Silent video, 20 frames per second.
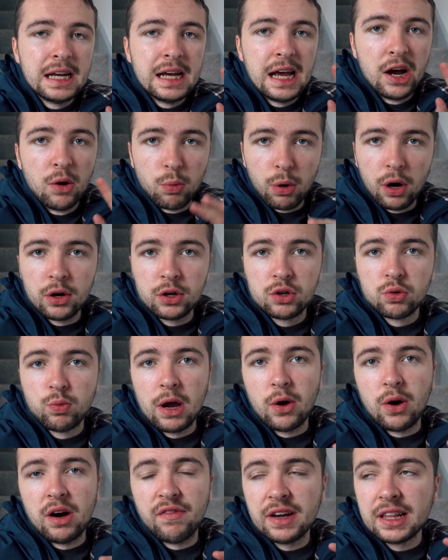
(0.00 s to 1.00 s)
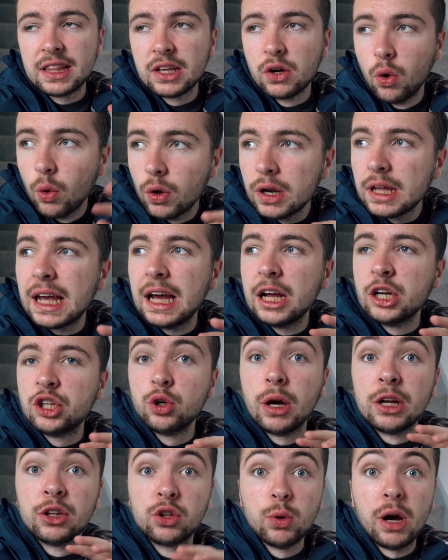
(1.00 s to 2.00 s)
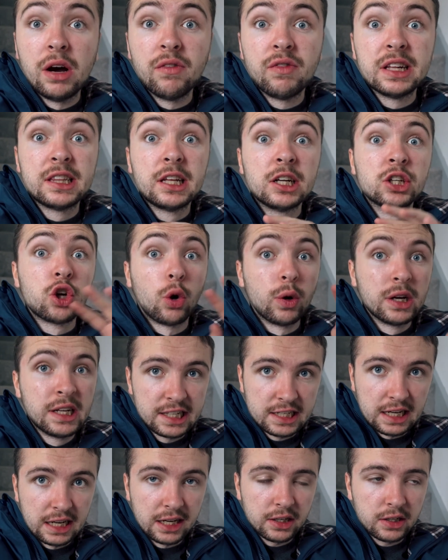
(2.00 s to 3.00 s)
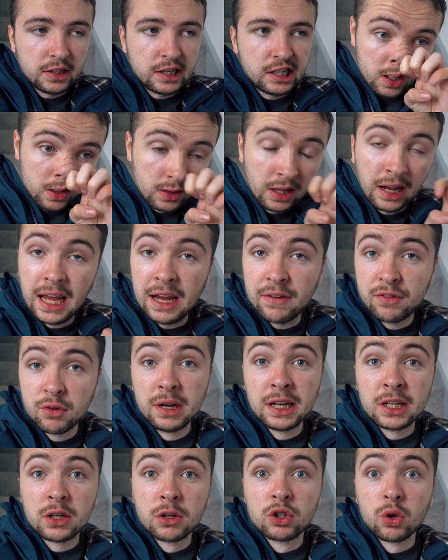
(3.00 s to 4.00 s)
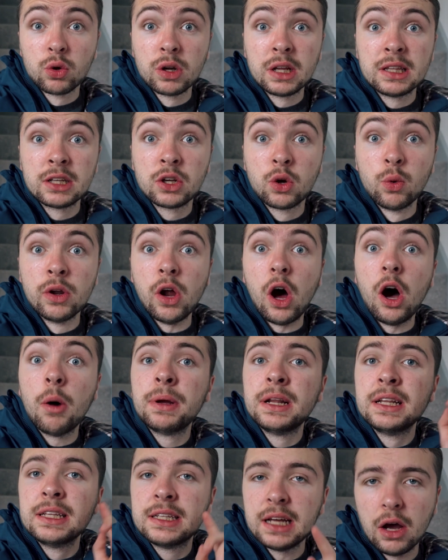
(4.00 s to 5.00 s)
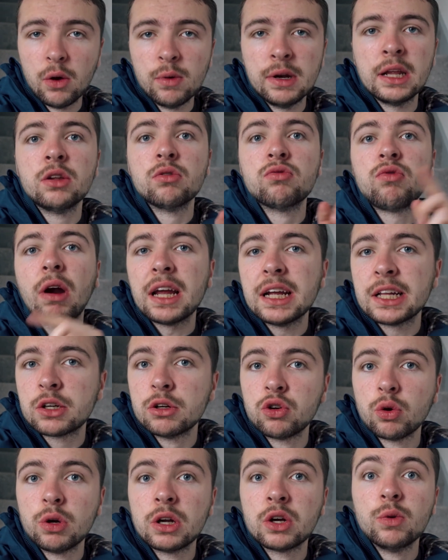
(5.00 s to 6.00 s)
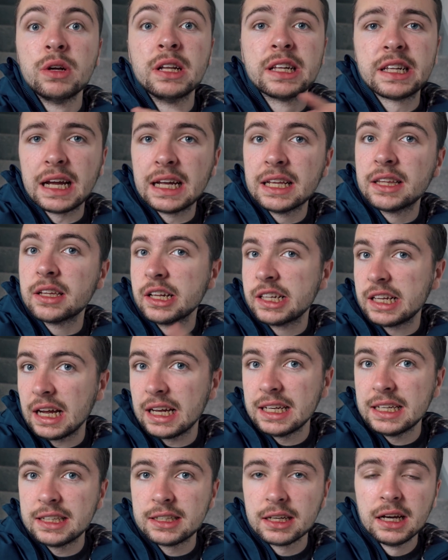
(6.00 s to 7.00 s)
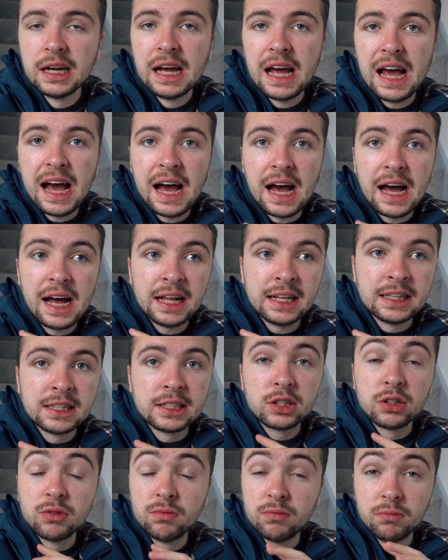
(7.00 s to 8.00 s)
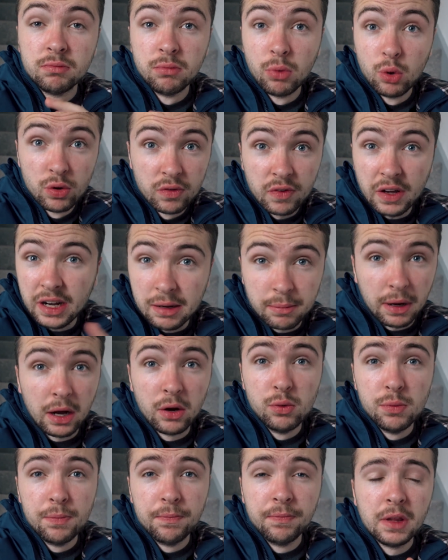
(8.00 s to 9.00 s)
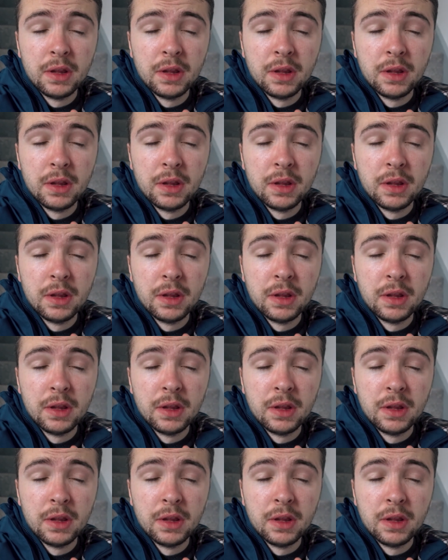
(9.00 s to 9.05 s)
It worked well. I think the only issue I do have is the joysticks. The left one is controlling going up and down, and the right is controlling going side to side and moving about.